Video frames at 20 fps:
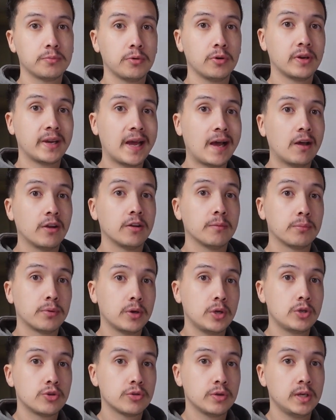per gallon of
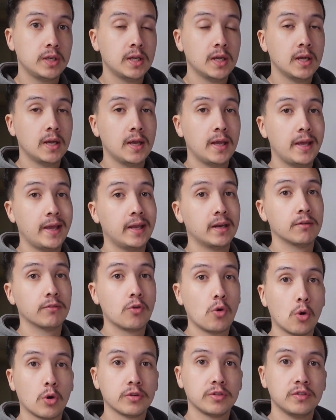pretreat, and of
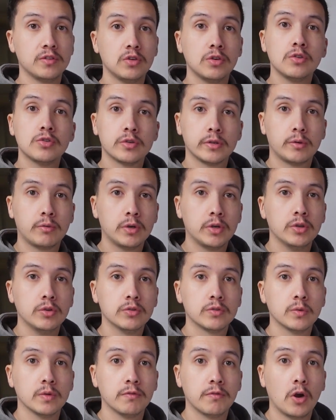course is usually
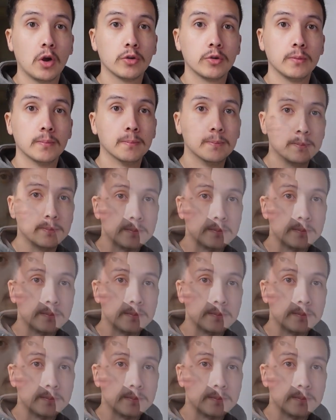reduced with volume.